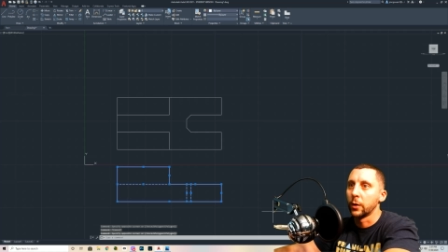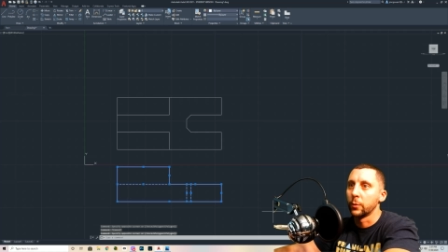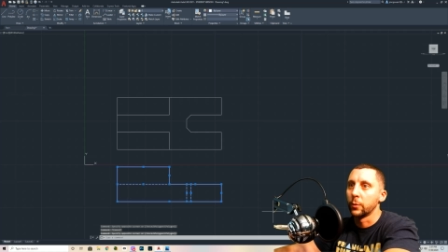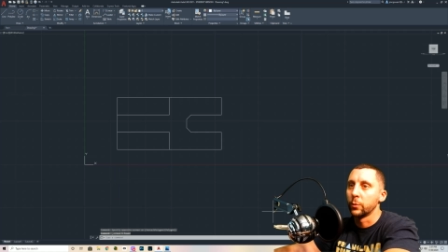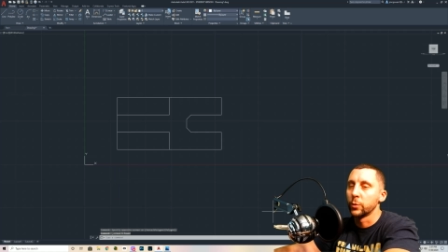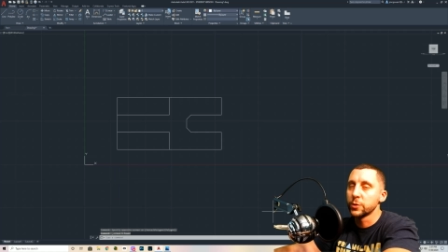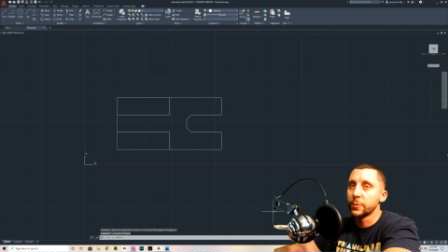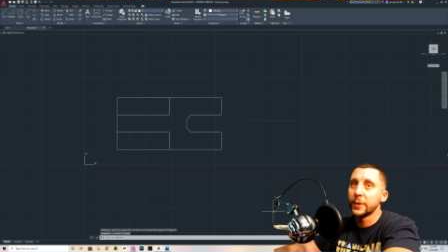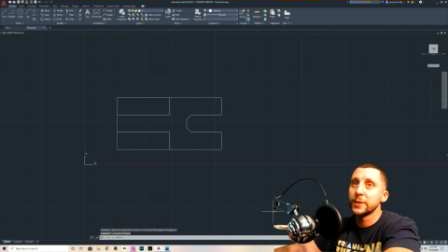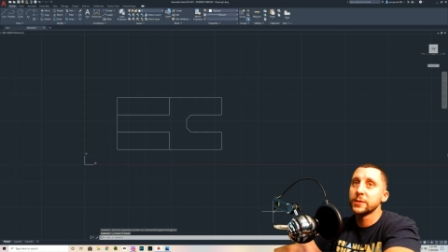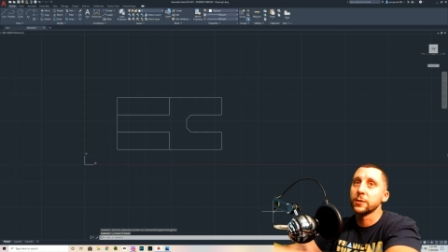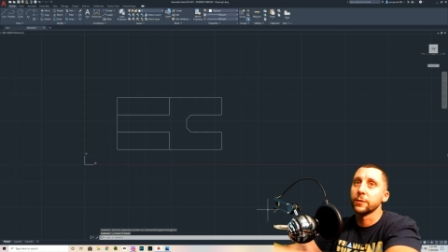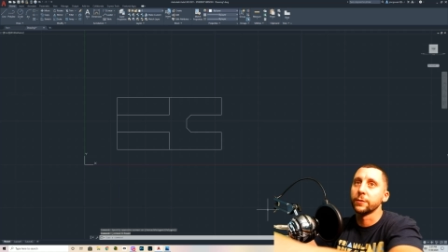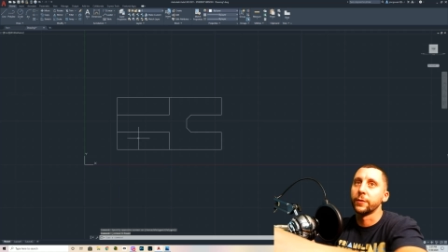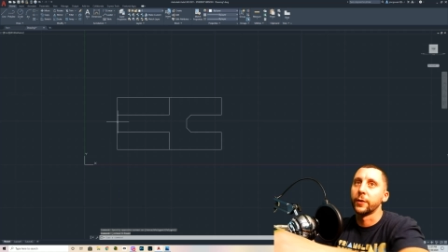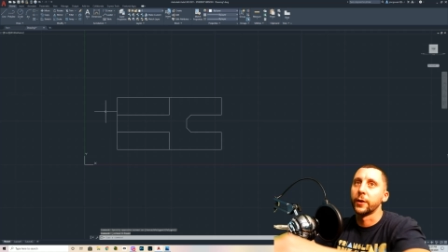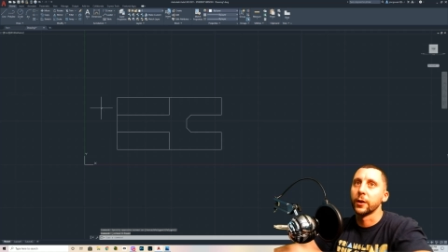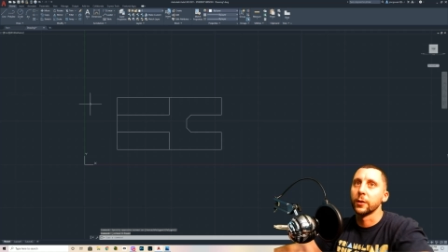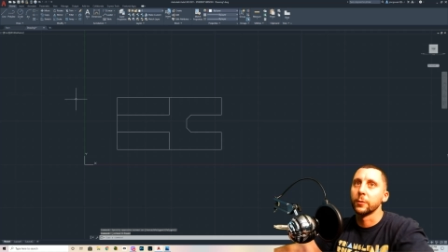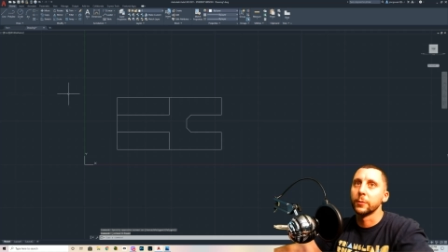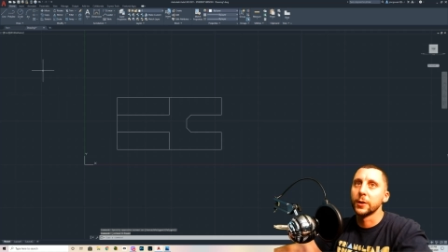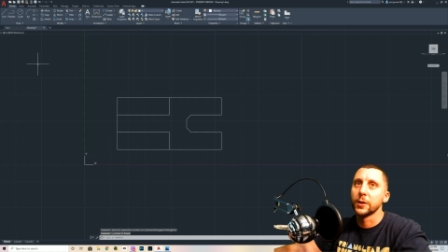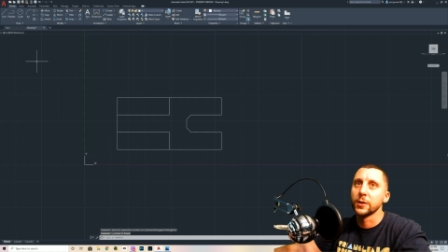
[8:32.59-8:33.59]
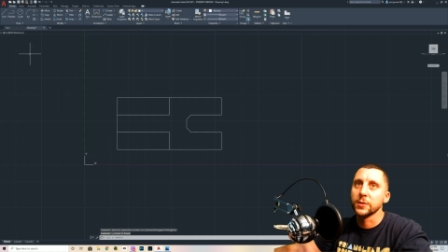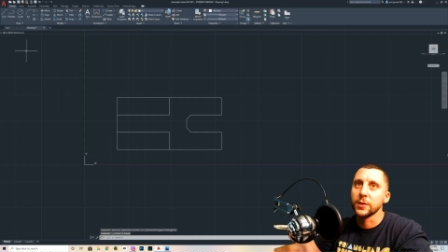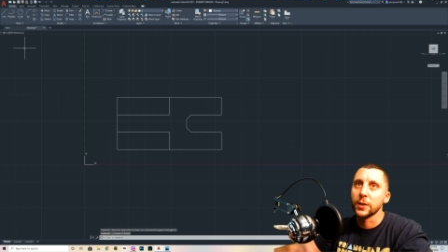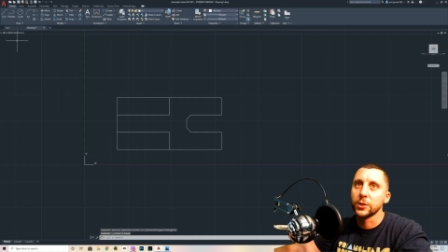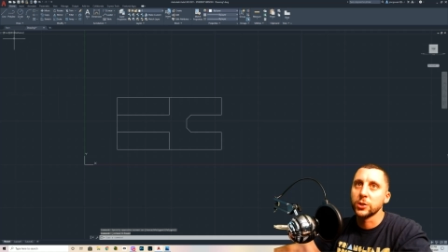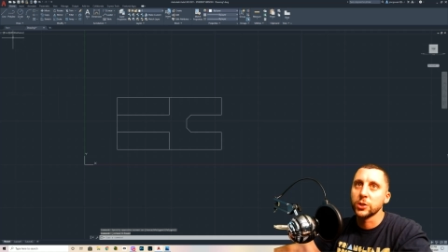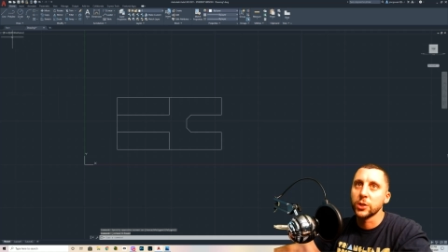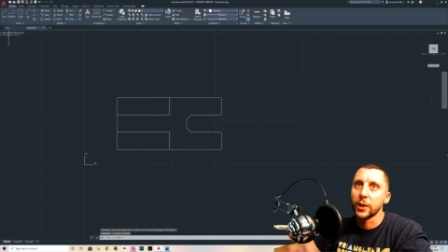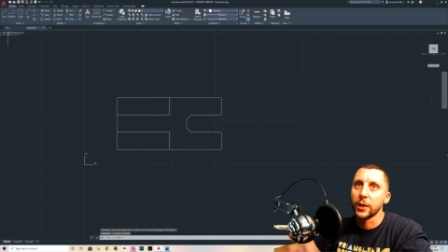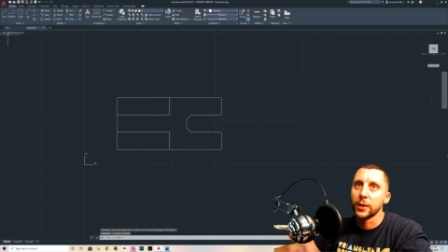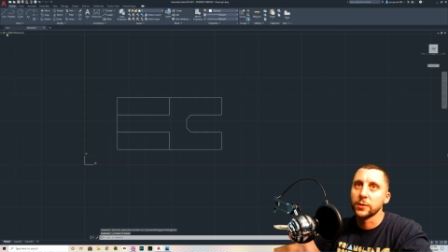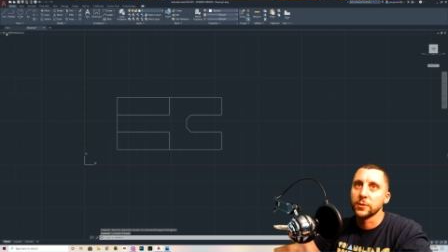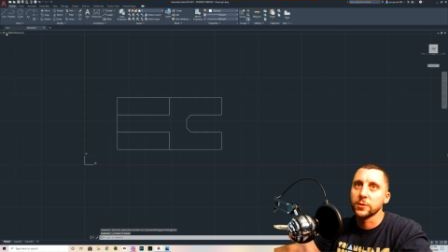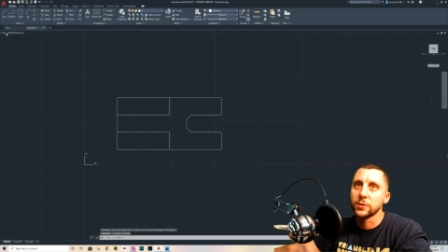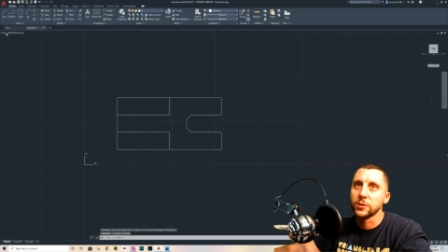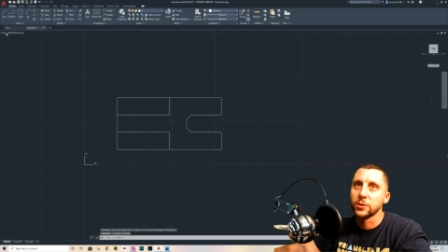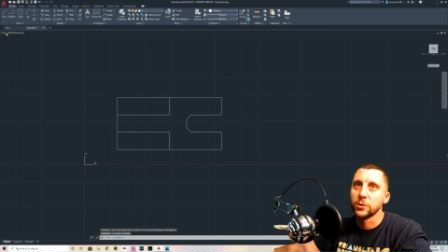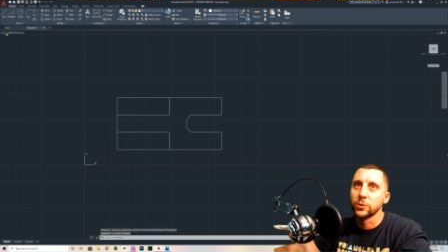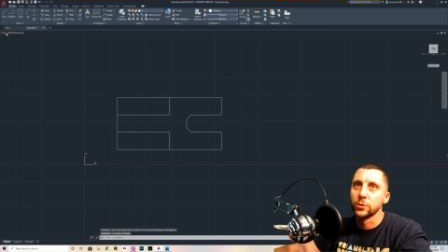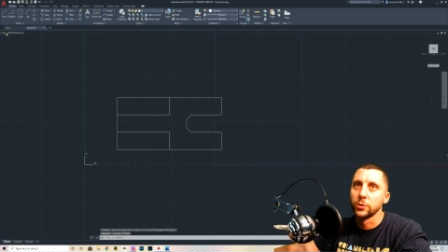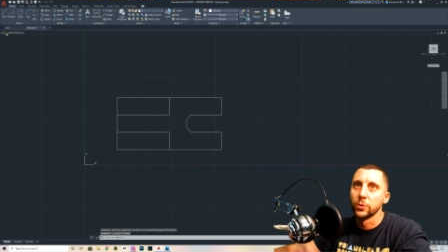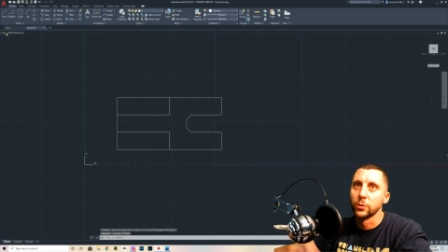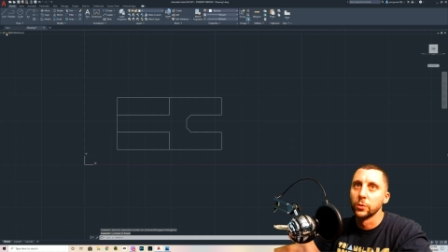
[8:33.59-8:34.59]
which makes it funny because I changed
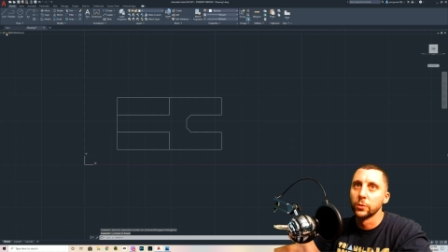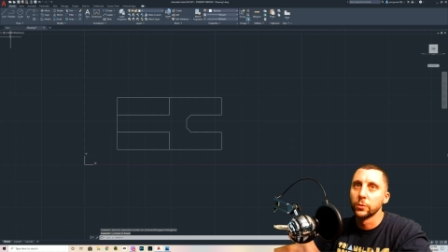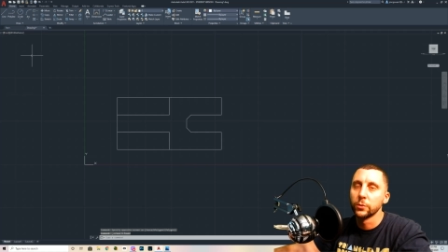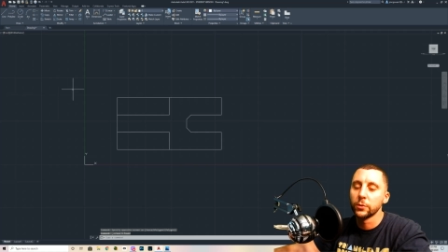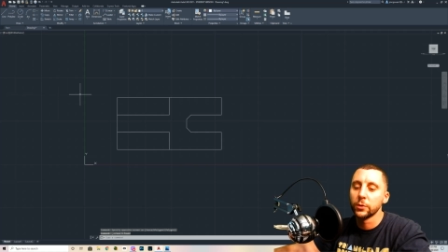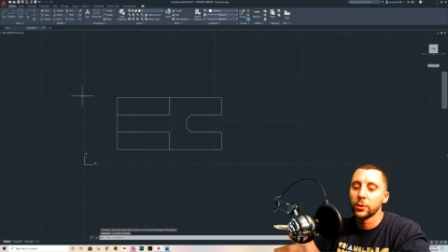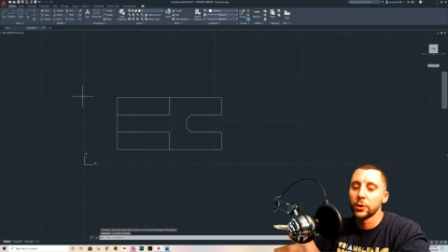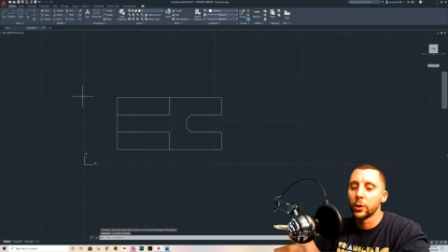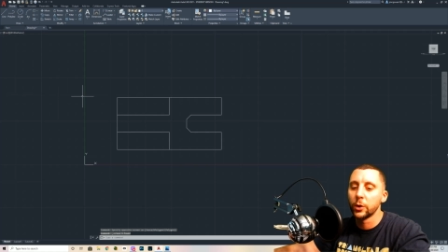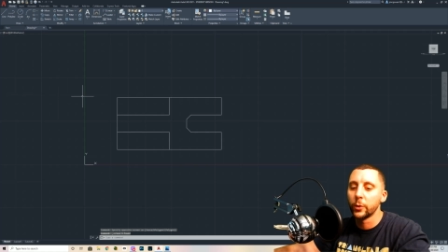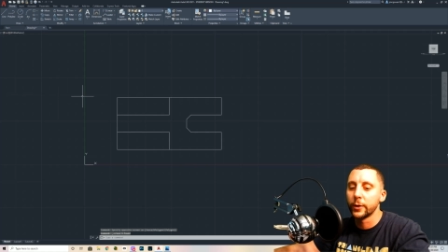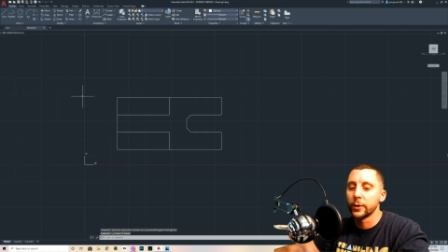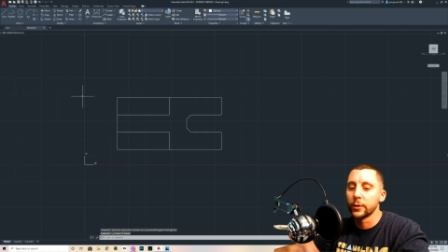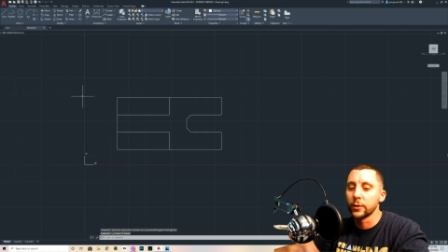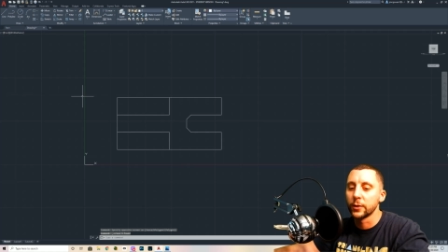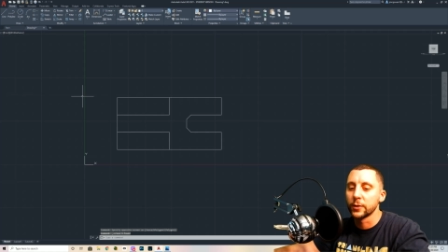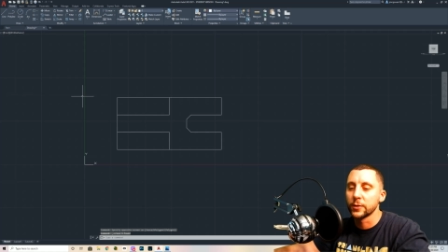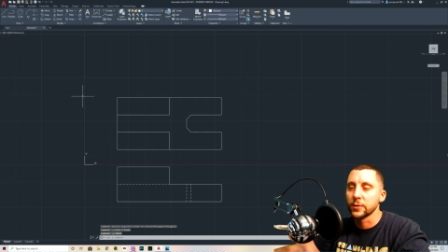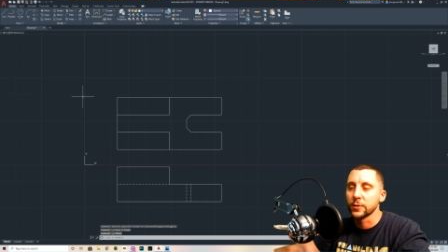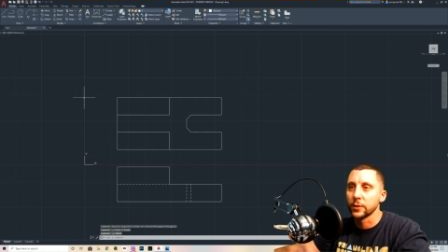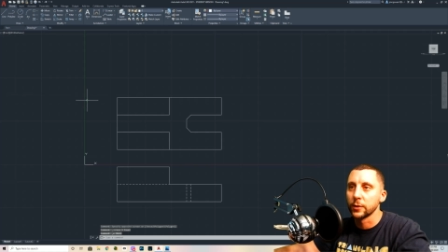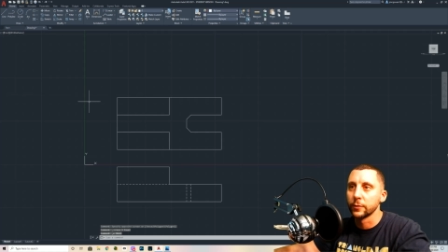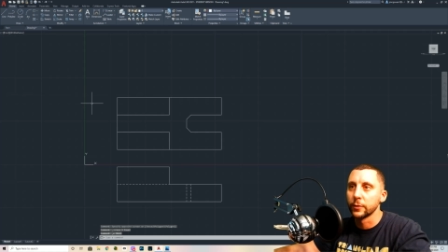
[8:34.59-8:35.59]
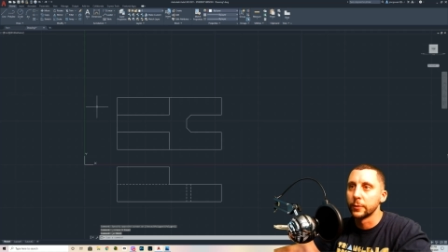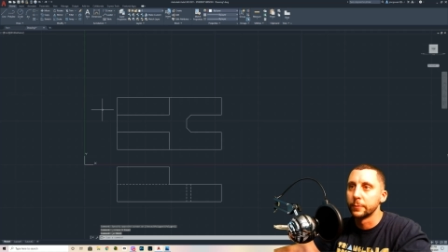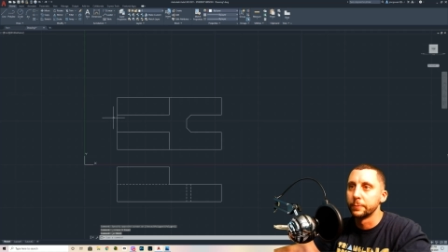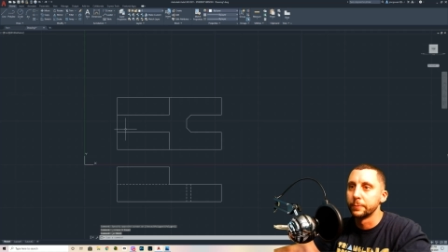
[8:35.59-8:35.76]
to, you know what, let's leave it.